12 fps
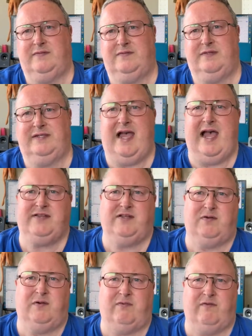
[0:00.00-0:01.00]
it's hard to
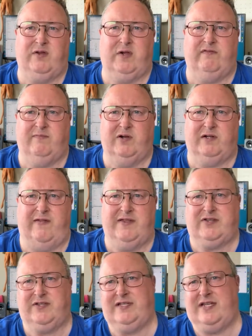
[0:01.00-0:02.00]
do a review of a book like this
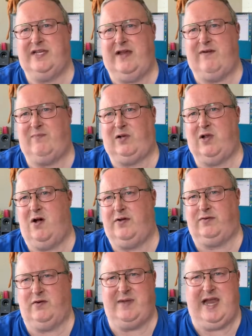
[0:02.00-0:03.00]
because it doesn't have a
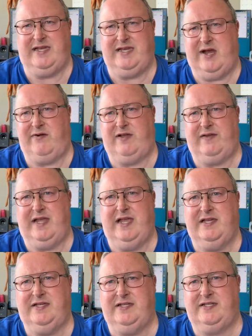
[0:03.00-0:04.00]
plot or a main narrative. It
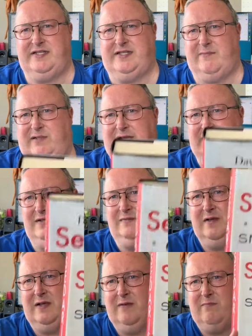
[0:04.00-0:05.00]
is simply
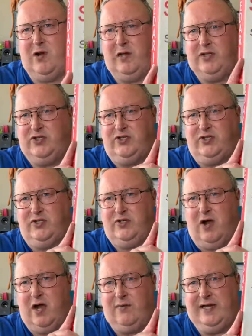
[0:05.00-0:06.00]
polished
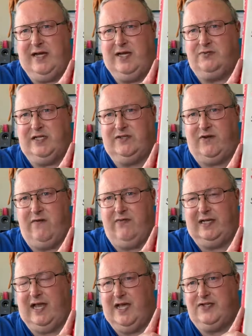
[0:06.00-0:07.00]
diary entries over the
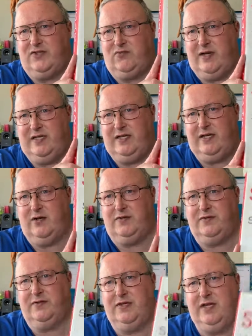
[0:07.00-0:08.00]
last 20 odd
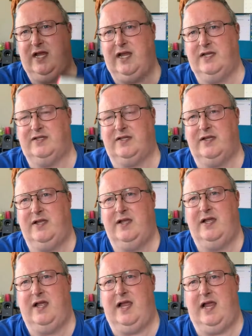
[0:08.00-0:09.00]
years,
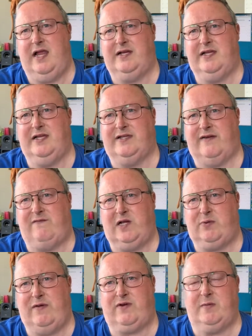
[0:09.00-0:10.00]
and it is a
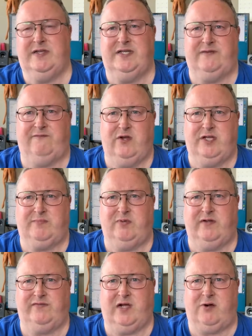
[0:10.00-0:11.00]
follow-on from his first
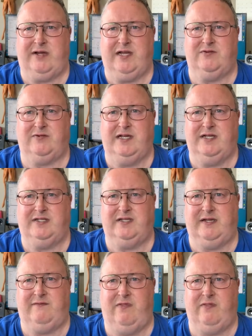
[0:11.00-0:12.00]
book of diary entries,
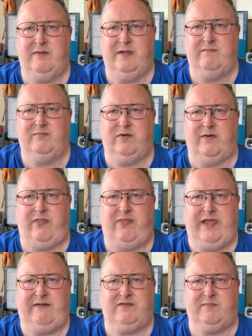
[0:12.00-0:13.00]
the book
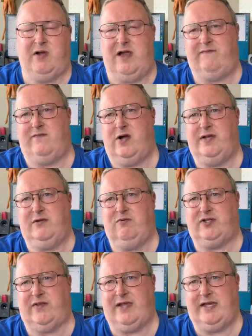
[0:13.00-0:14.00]
Theft by Finding,
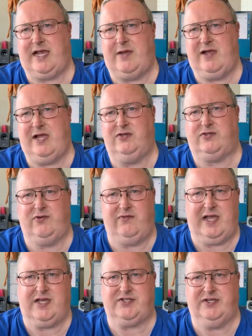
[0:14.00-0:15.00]
which I think came out in
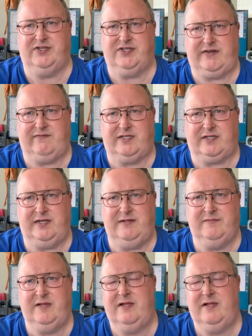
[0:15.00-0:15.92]
2017.